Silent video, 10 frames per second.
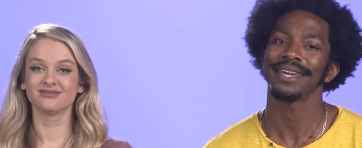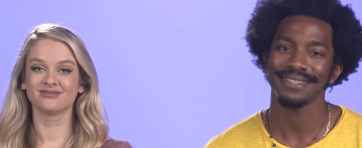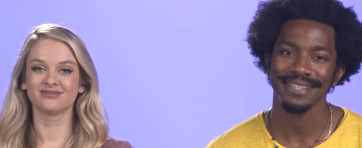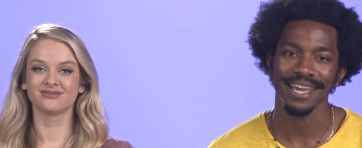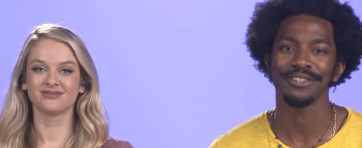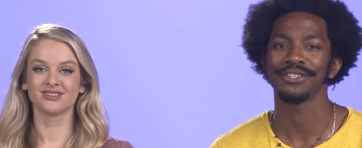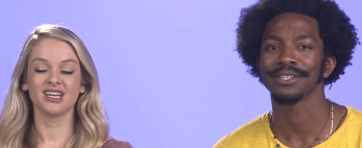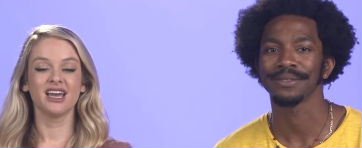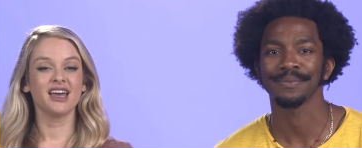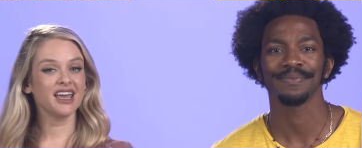Speaker 1: and
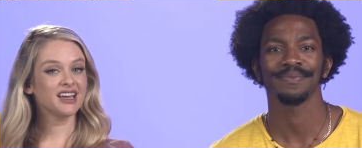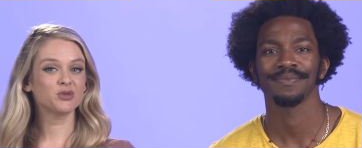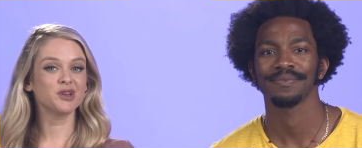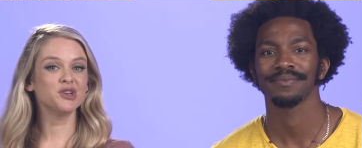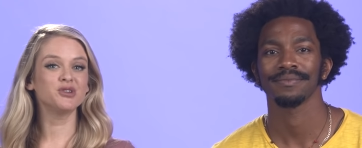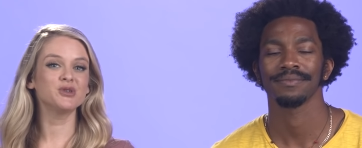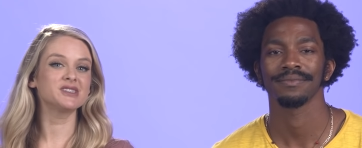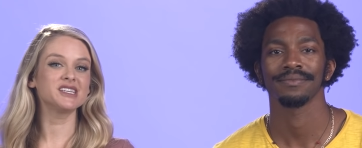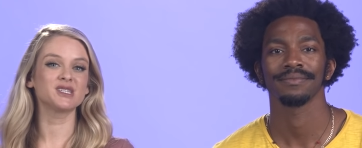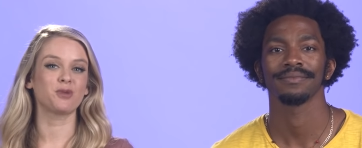Stager.
Speaker 2: And when you
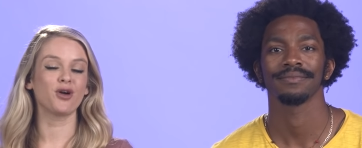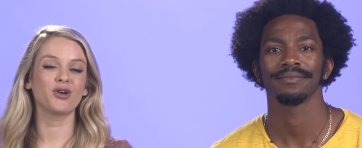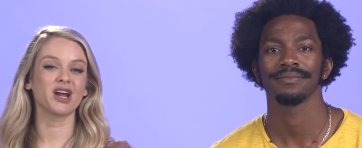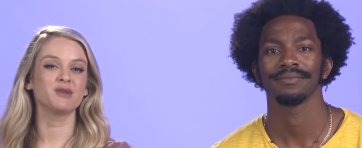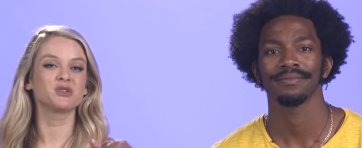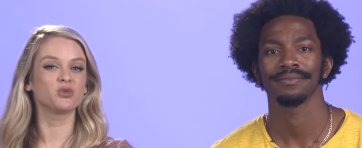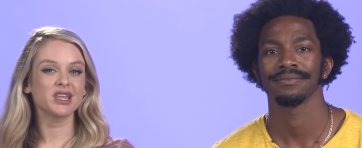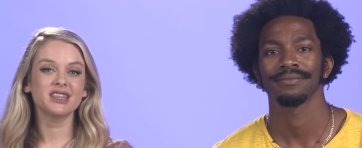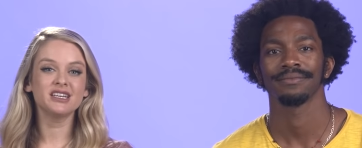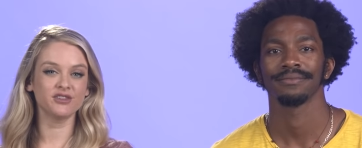use these programs
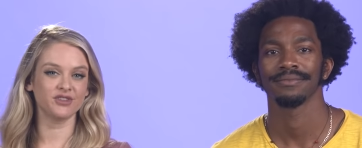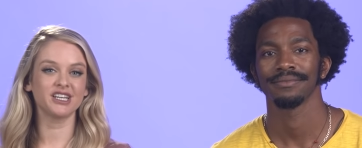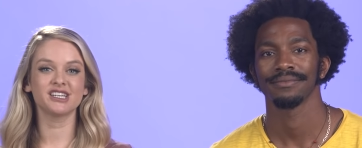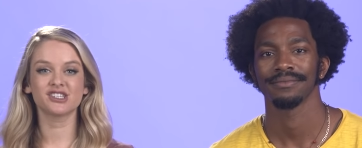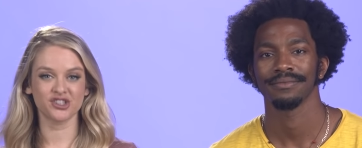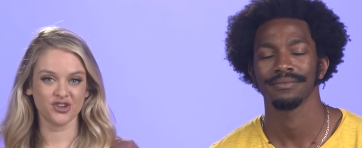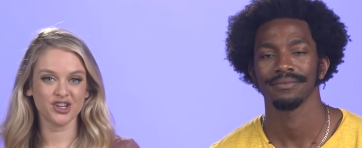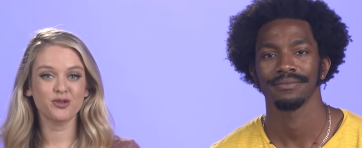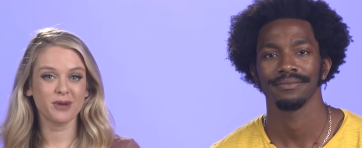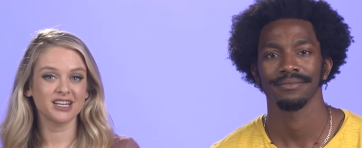with an NVIDIA
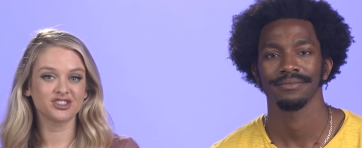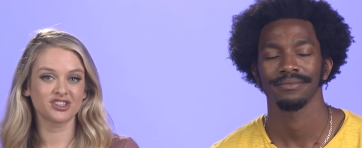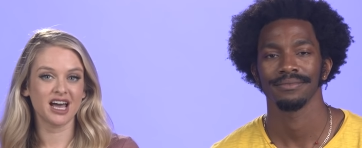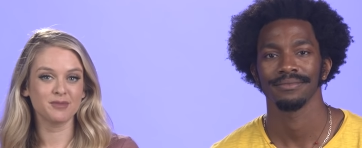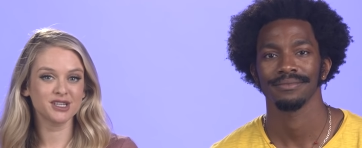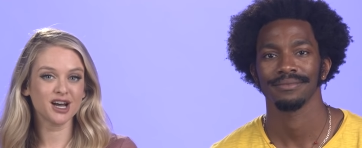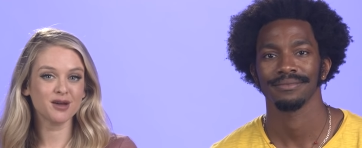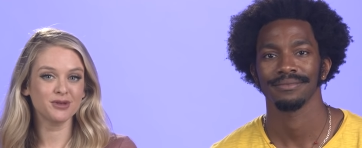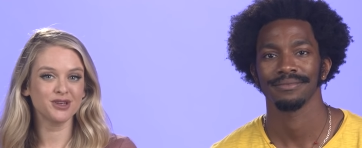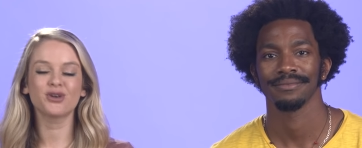Studio Badged
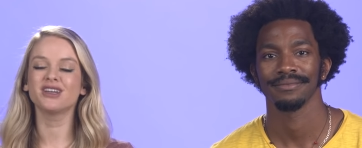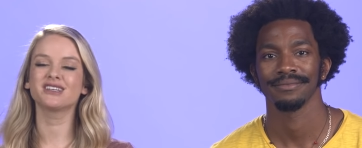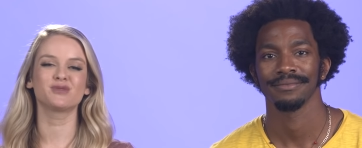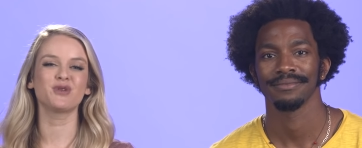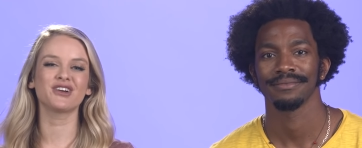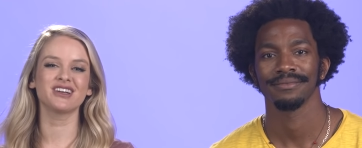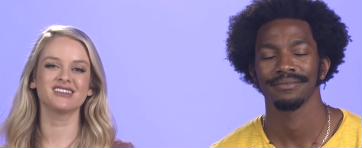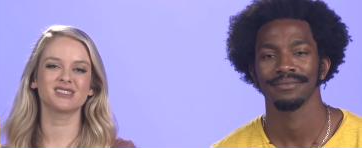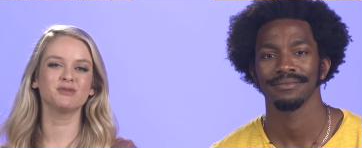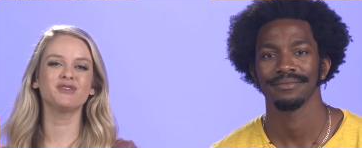laptop, you can
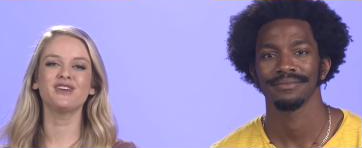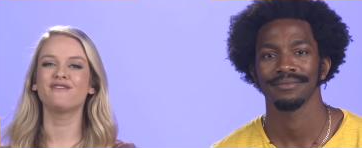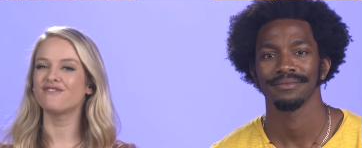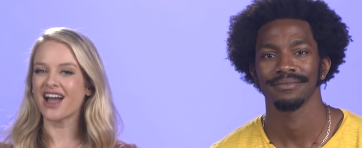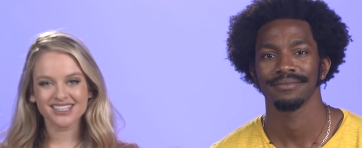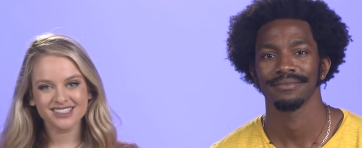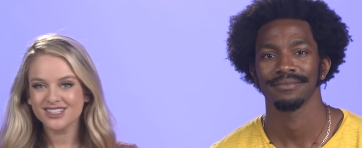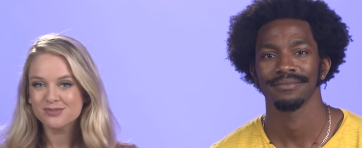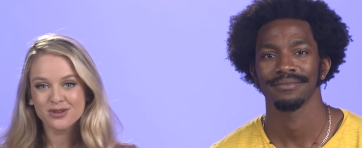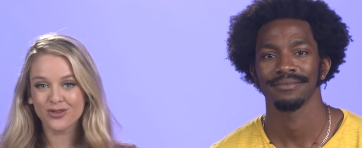experience some of the
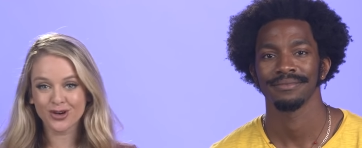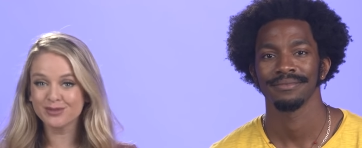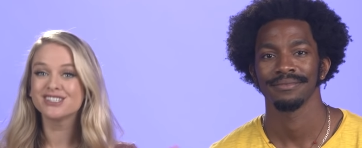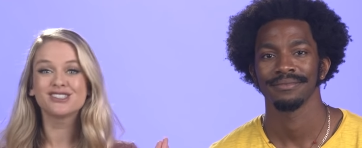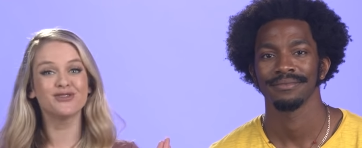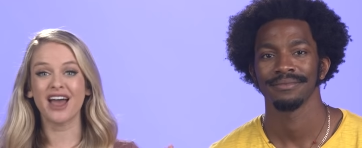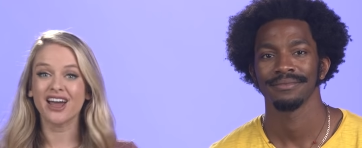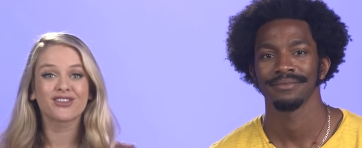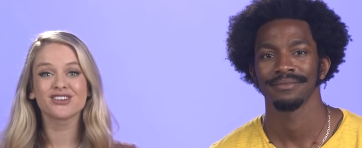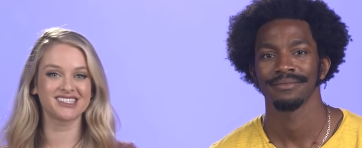fastest performance you've
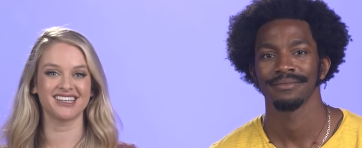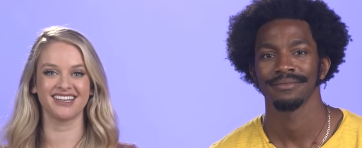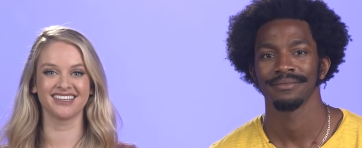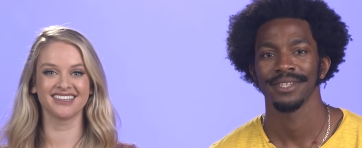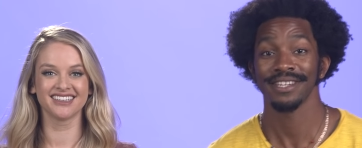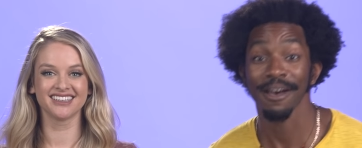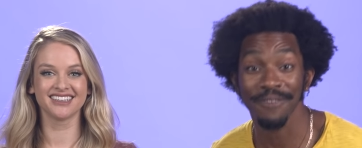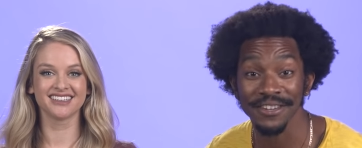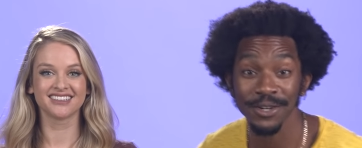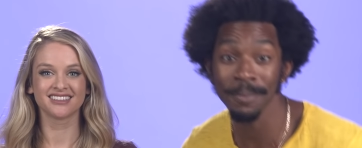ever seen. It's not
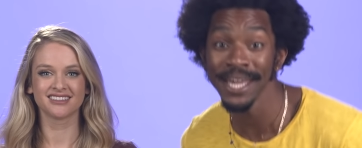faster than